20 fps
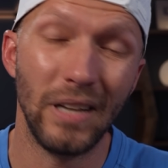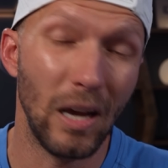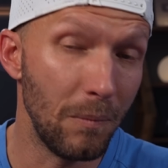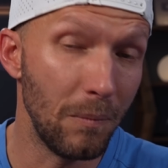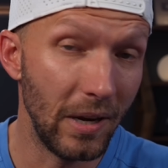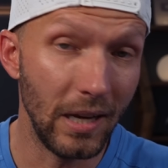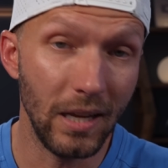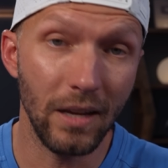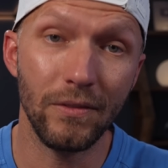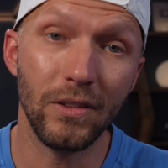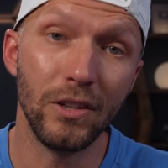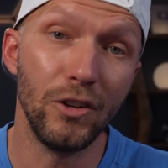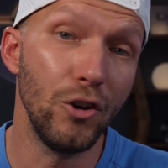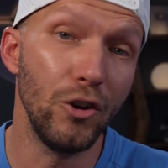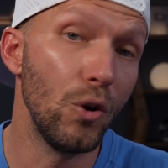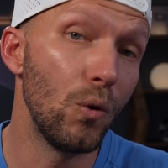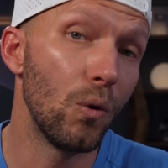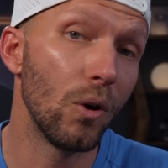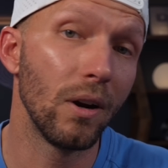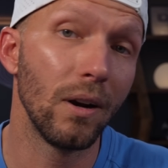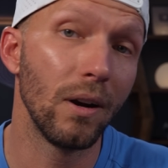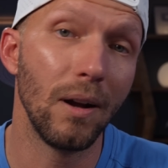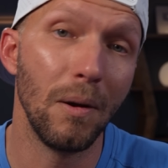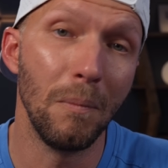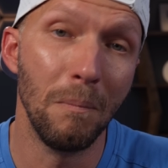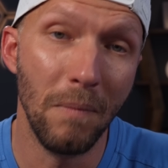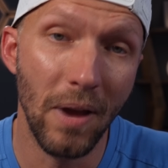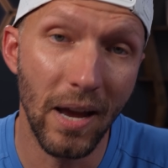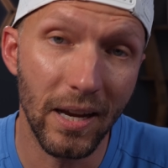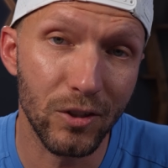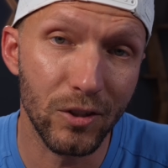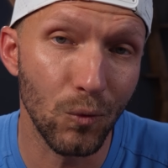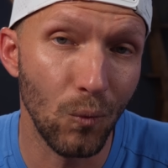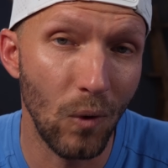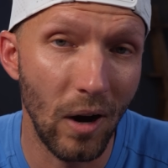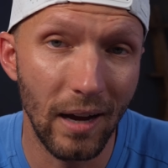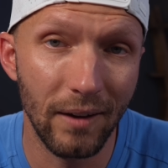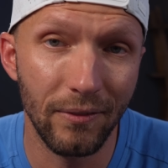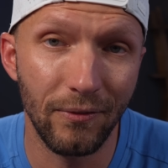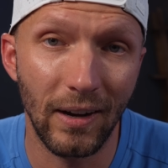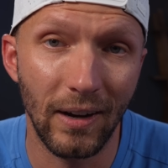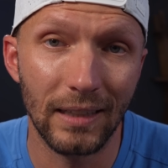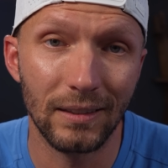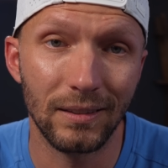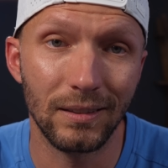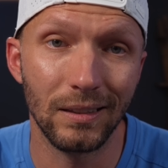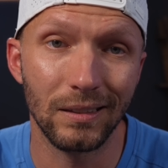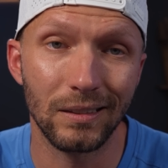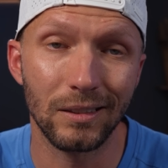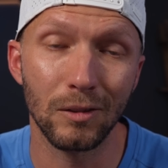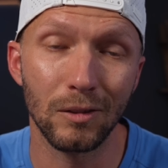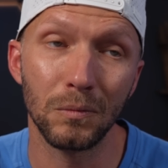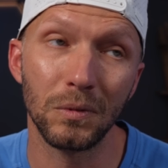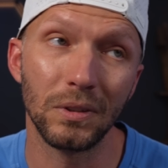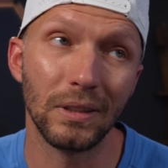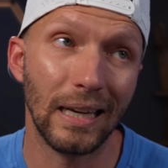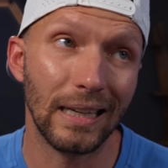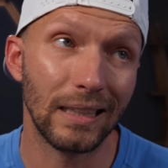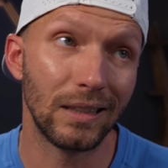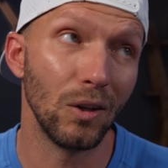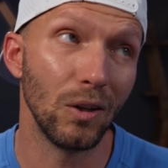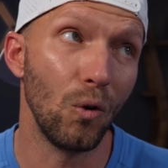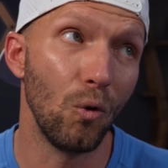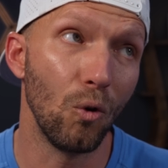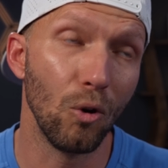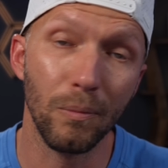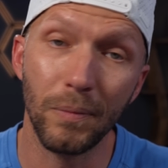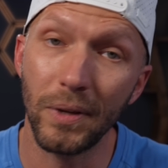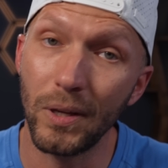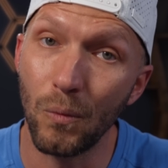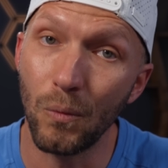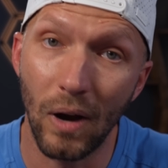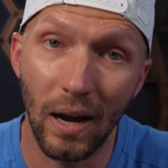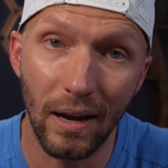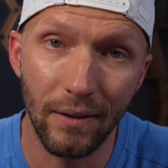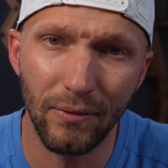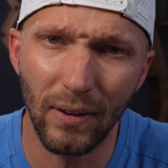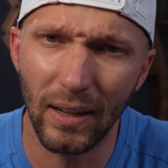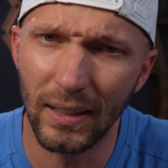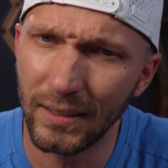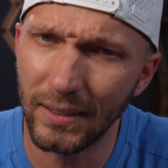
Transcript: Now, many of the newer mesh Wi-Fi systems like the Orbi Wi-Fi